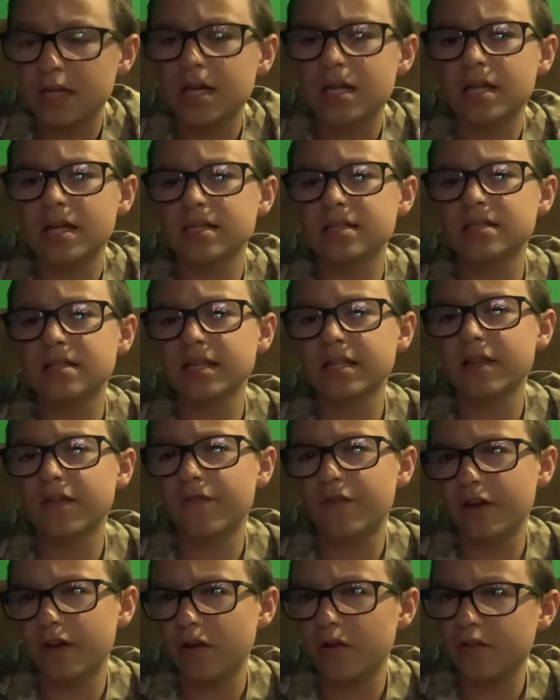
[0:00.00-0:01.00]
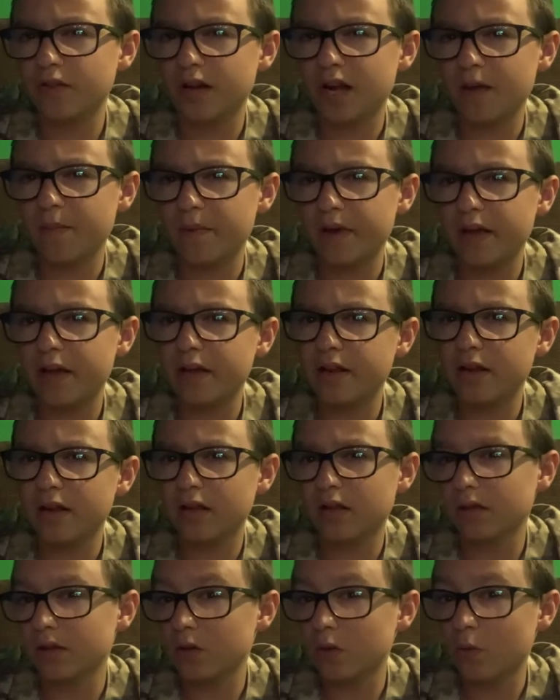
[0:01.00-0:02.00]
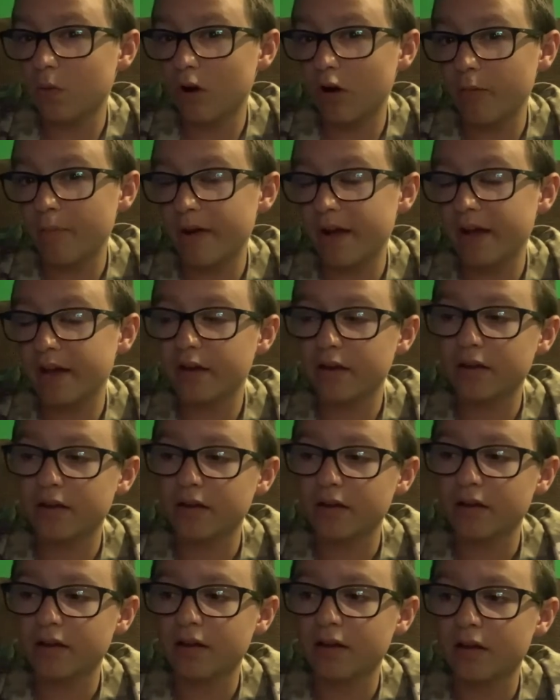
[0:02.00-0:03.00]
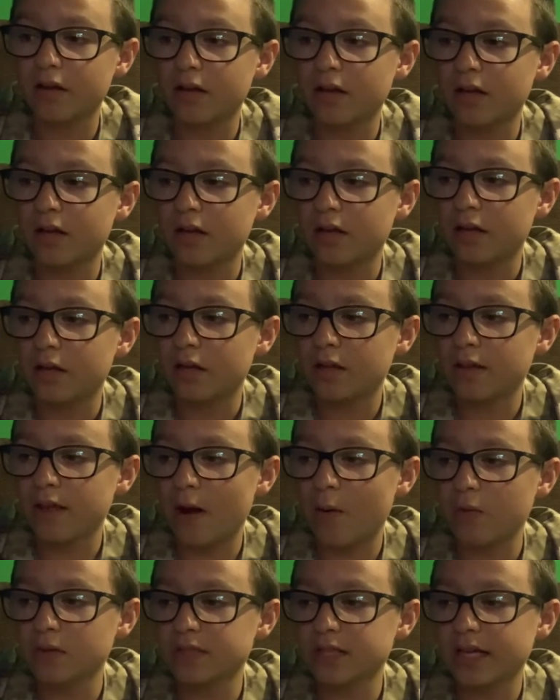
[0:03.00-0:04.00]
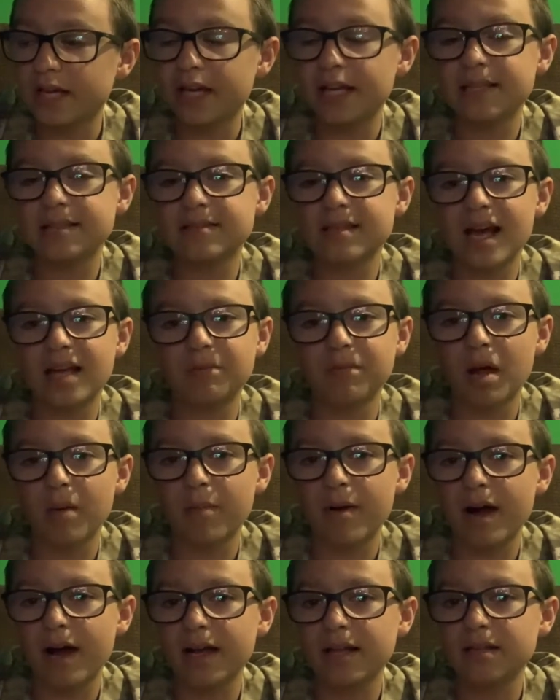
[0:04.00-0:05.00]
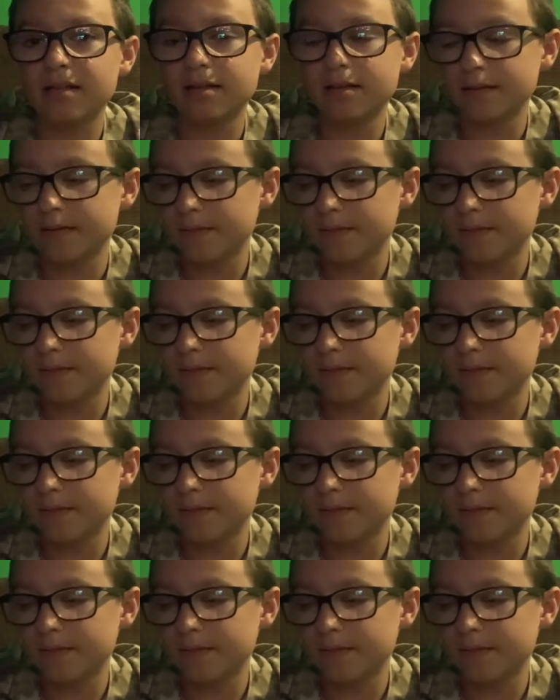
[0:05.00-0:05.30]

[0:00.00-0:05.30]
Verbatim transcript: this is like the video that I made a little while back that was like inside my mind.